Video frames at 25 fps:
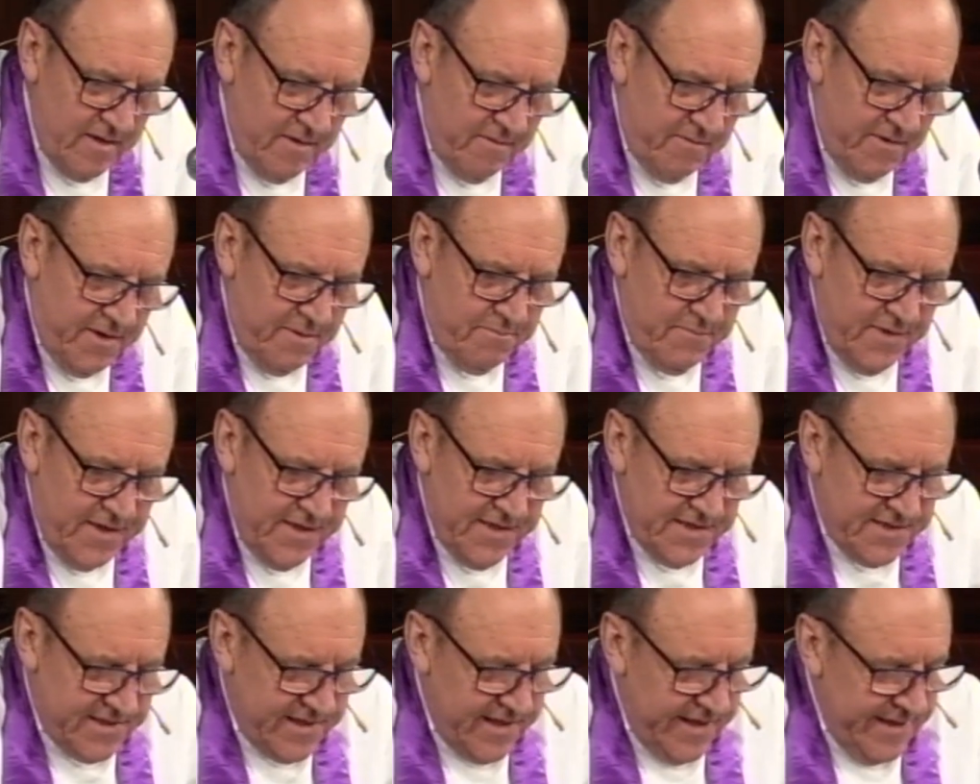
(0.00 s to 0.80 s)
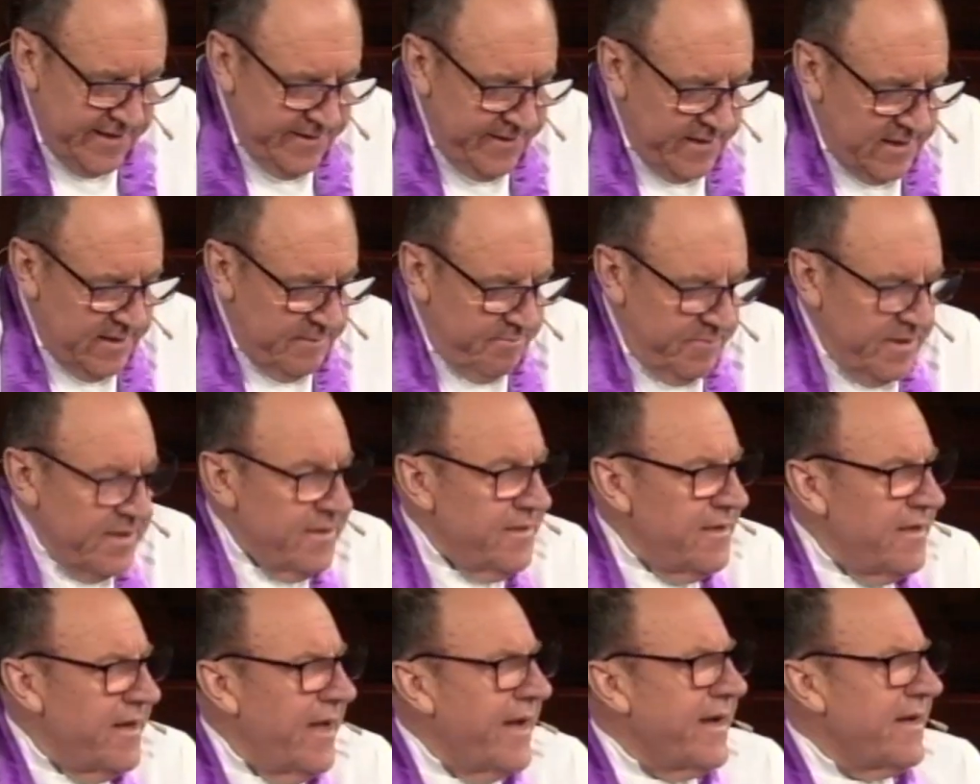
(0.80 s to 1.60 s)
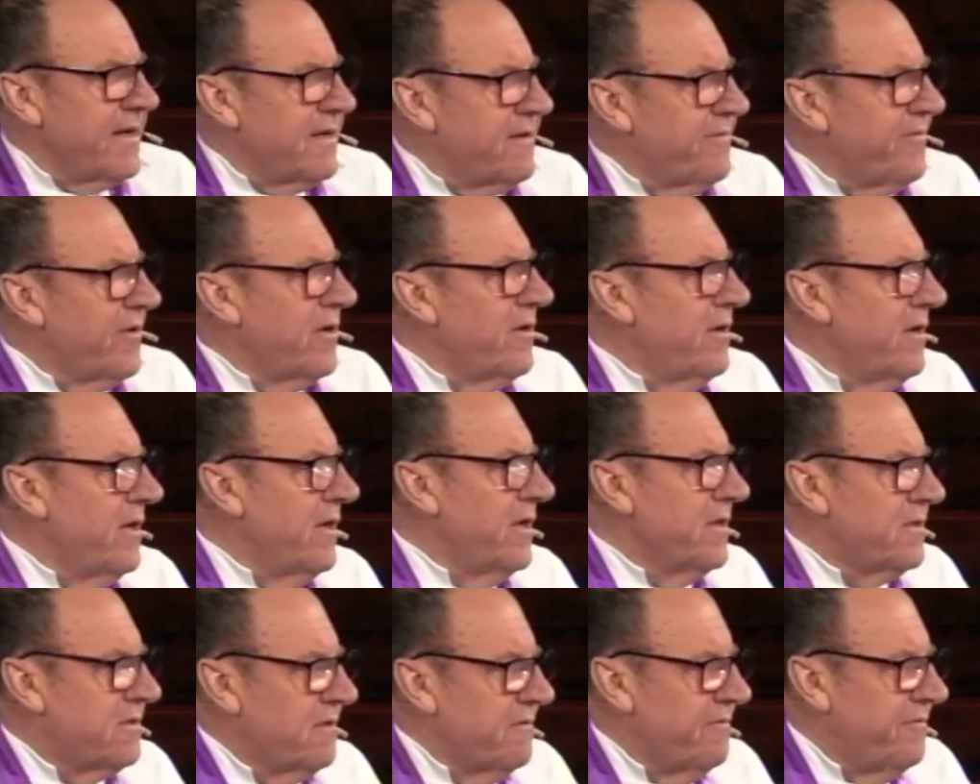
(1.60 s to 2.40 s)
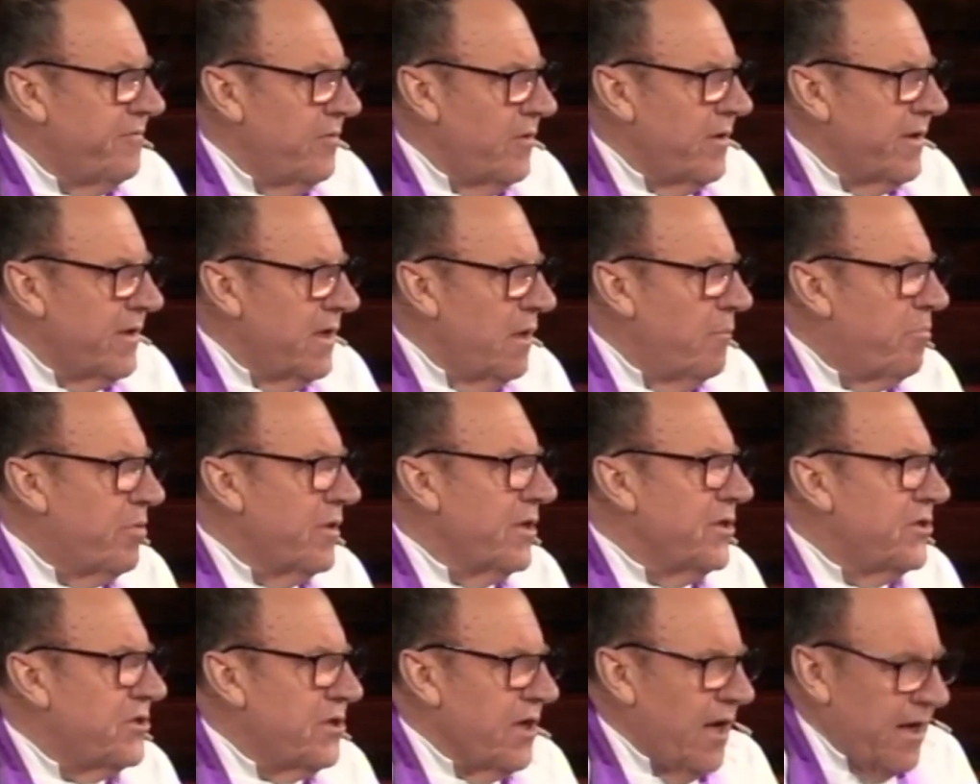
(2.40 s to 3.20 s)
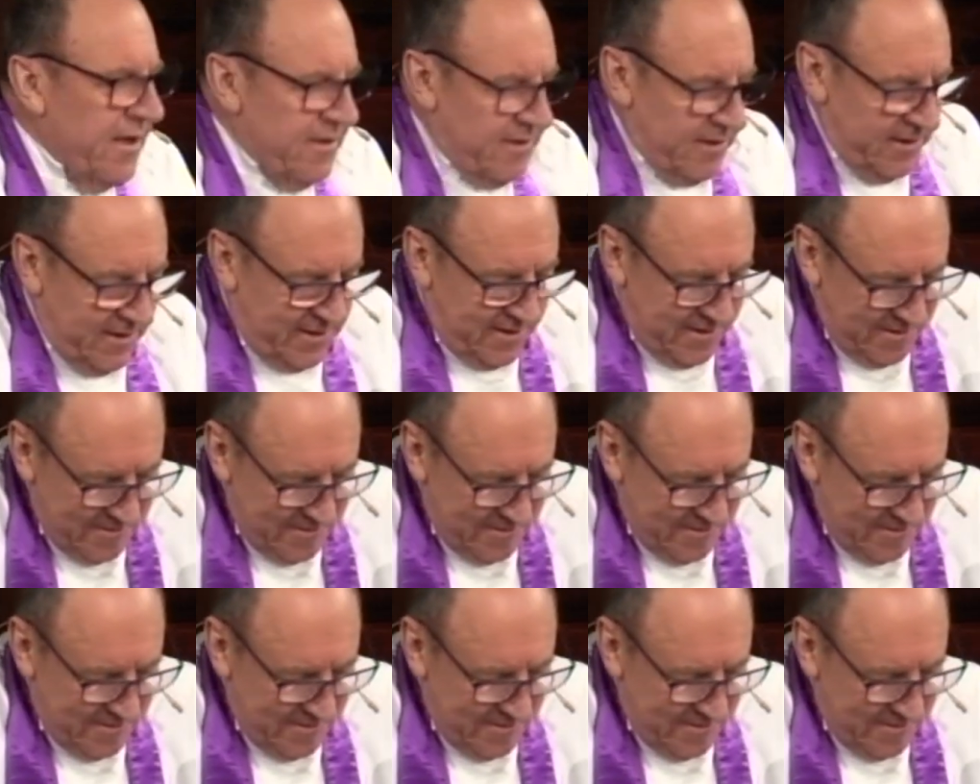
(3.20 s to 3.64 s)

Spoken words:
One might say a little bit late for her to fully appreciate it.